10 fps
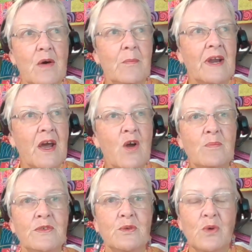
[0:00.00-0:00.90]
But I hope
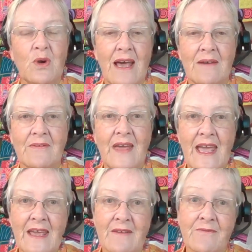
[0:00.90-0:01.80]
you all have
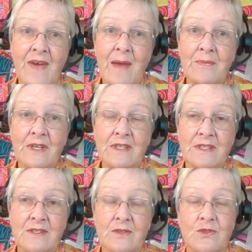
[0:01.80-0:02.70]
a
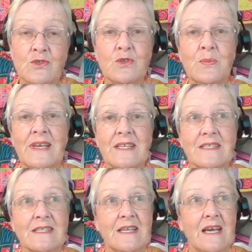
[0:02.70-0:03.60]
fabulous 2
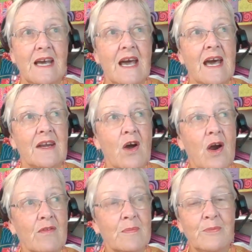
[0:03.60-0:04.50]
weeks, and
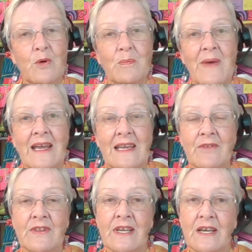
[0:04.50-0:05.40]
I'll report back
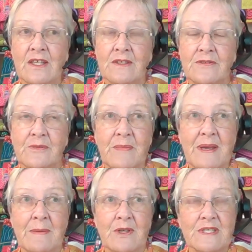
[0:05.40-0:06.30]
everything I learned from
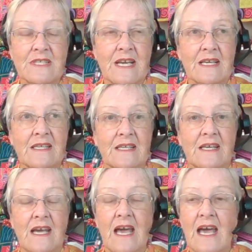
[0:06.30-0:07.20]
Baby Lock Tech.
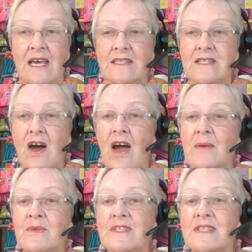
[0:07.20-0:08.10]
And I
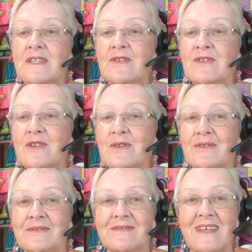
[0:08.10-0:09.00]
will see you
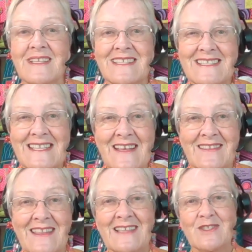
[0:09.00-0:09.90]
soon. As I say,
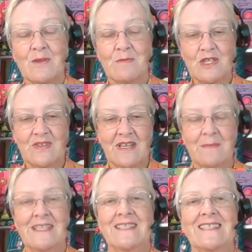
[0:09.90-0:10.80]
thanks so much for
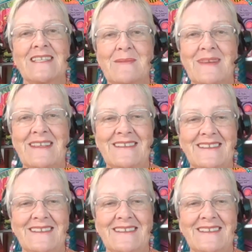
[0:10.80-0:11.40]
coming in to see me.